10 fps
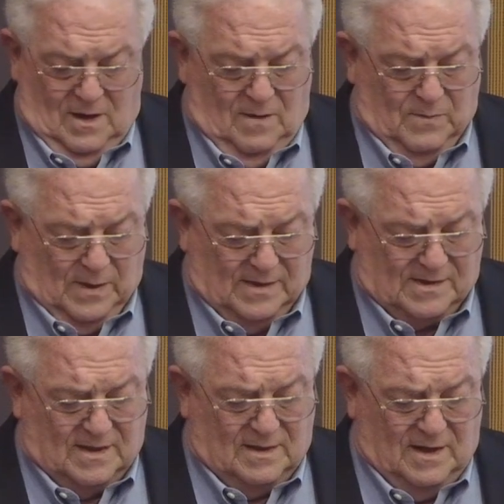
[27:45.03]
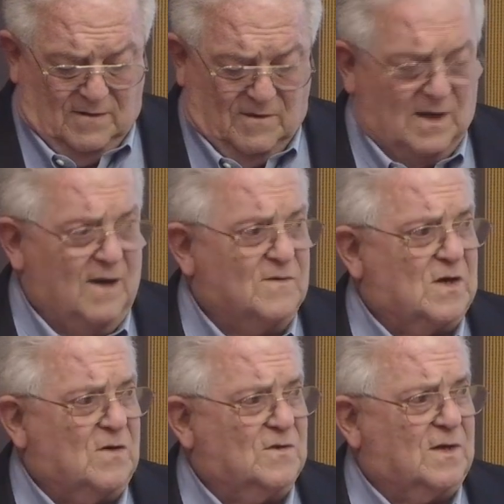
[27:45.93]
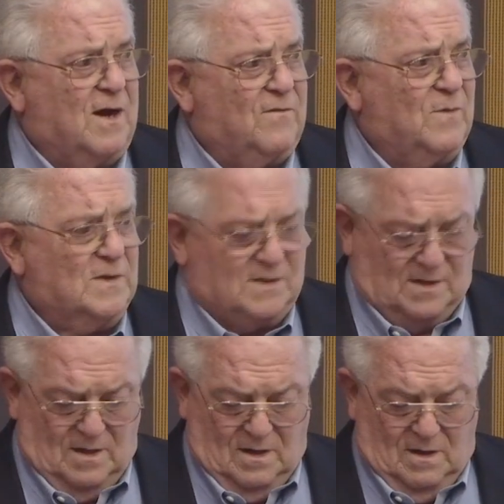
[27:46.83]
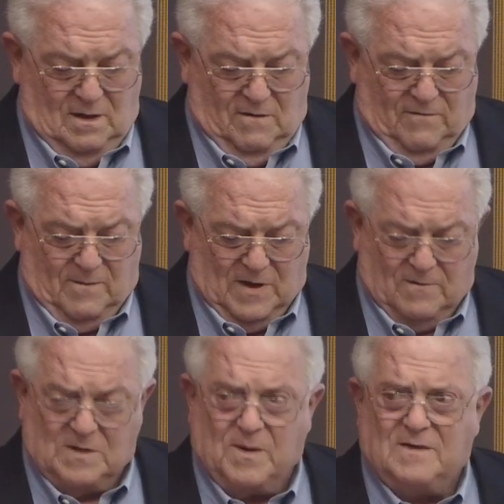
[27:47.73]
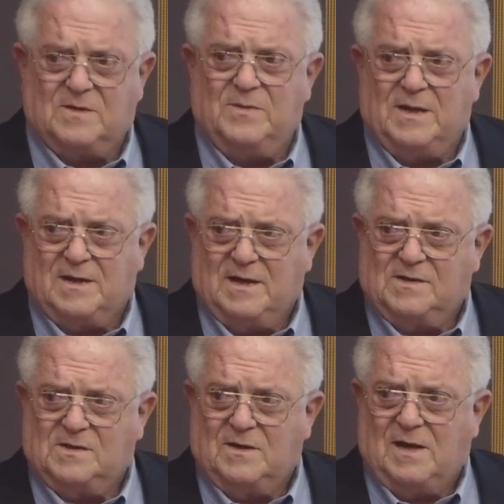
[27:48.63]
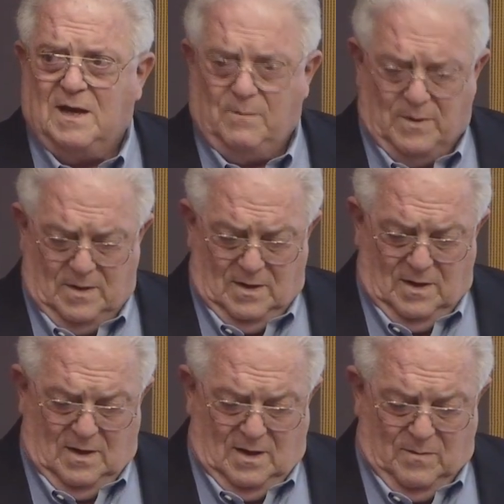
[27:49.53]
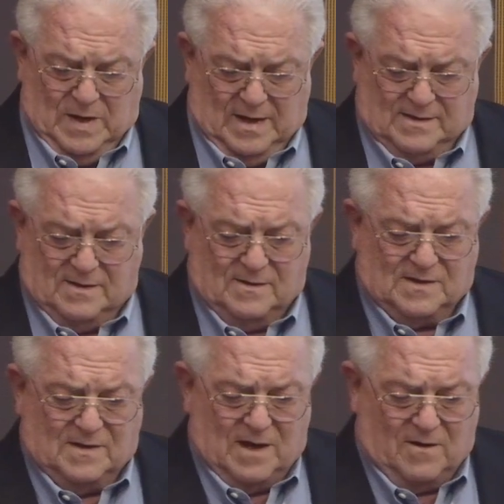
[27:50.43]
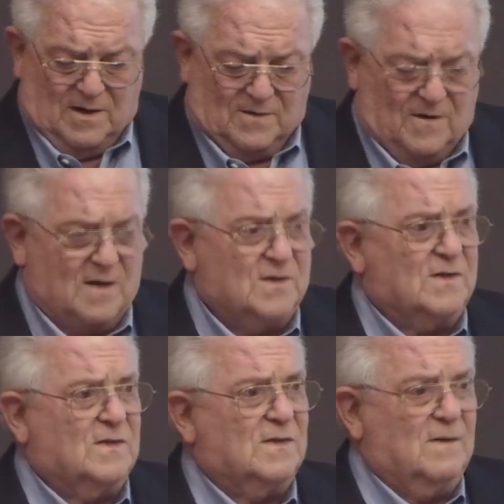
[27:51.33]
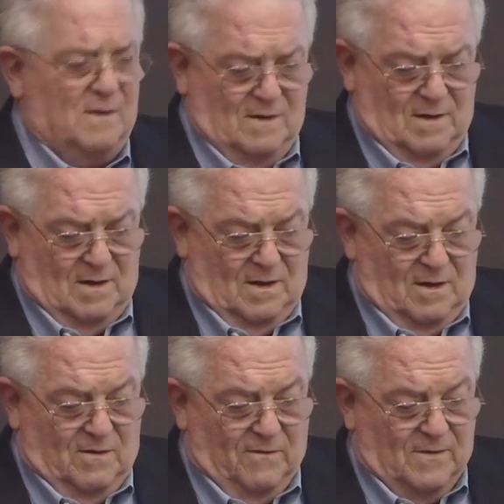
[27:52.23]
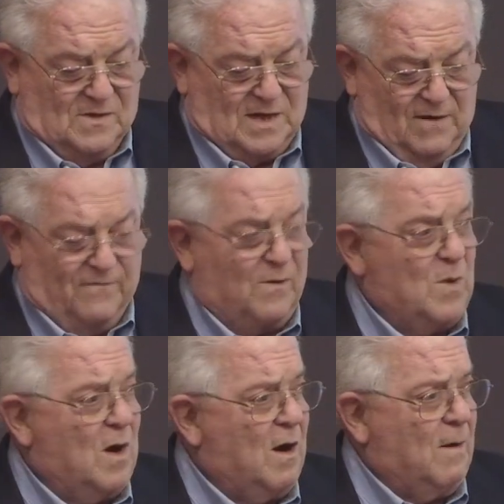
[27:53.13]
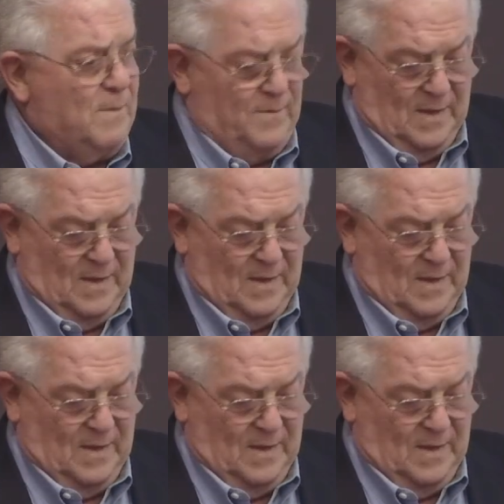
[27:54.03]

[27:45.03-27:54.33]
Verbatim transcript: implicitly relieves host governments from their responsibilities to keep ambassadors and their entourages safe from harm.